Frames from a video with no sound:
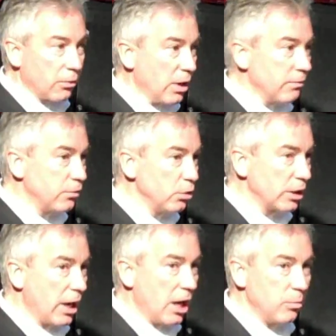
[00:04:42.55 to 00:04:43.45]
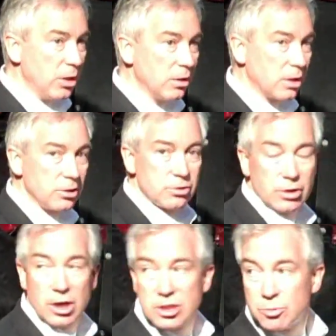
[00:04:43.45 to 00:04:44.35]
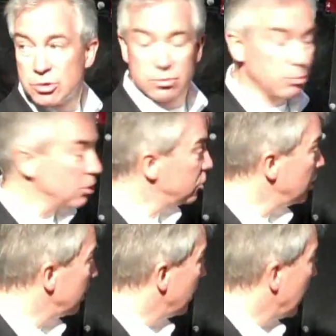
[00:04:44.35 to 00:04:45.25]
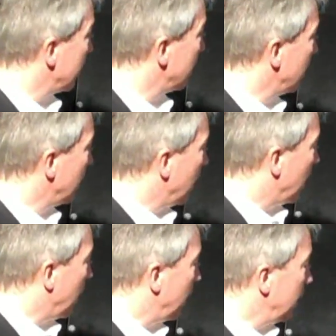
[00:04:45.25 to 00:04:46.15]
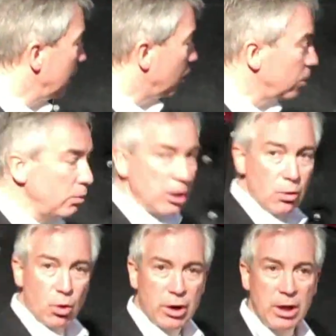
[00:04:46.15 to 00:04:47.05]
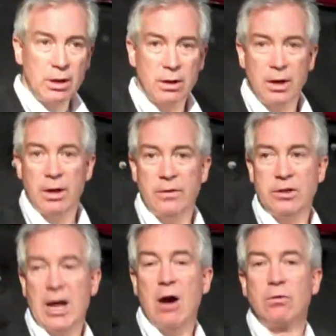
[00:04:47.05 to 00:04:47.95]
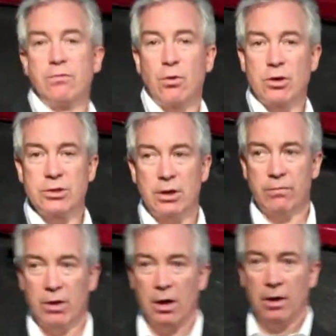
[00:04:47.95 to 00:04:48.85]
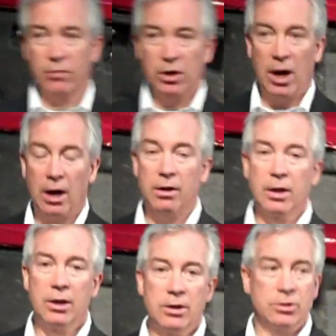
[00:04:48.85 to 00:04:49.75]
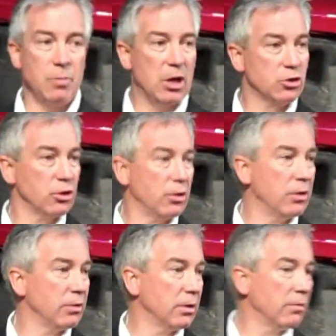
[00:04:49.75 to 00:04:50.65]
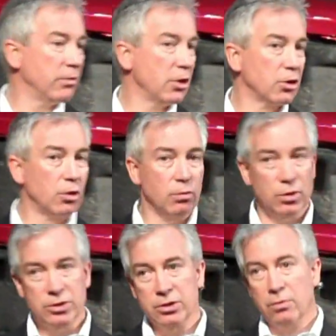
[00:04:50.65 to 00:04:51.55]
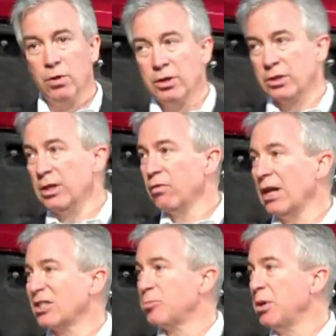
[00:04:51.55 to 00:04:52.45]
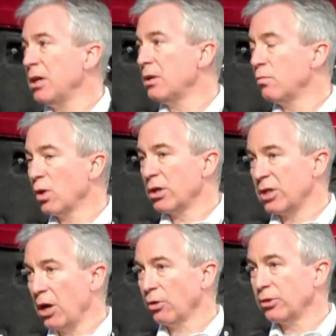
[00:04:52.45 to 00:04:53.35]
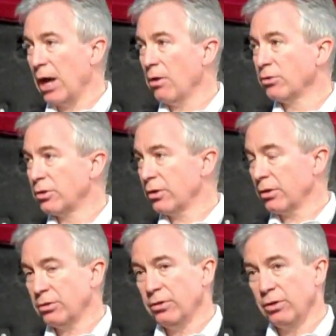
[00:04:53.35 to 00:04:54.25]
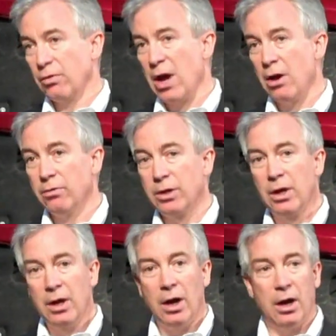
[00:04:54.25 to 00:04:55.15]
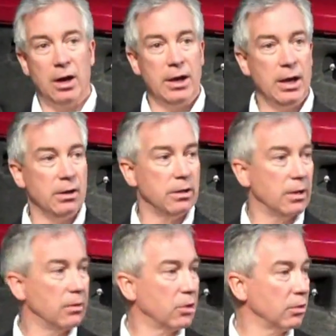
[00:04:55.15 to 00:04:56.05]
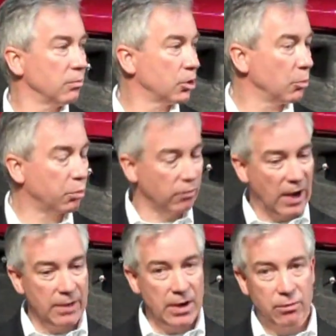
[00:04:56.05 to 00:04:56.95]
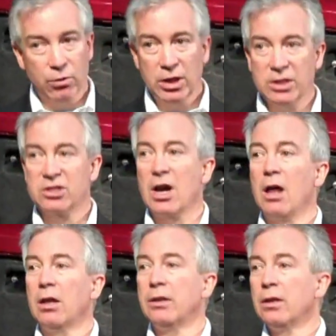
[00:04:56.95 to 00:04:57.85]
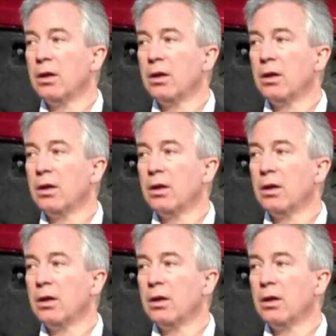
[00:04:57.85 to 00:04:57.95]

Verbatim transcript: great fuel economy, so the customers will appreciate that. Uh, including working uh, the downforce of the, of the car to make sure that the vehicle was, was even at speed, was held down to the, to the ground uh, and uh, could, could provide that really solid,